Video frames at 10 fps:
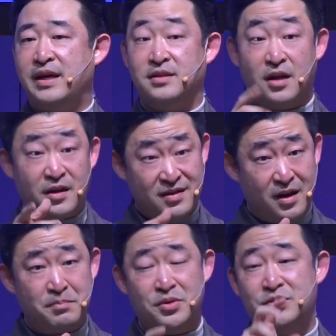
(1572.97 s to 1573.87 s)
And a lot of
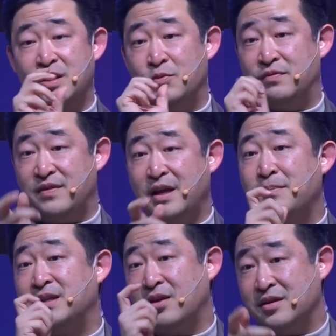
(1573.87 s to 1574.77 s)
couples, they reflect
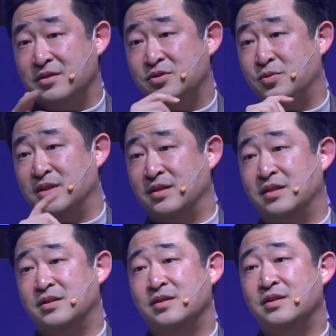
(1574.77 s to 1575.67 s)
by talking to one
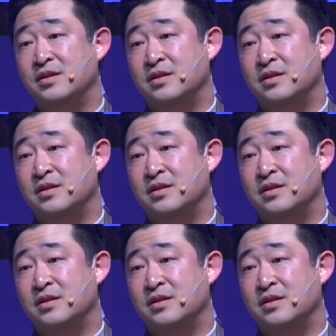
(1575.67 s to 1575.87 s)
another.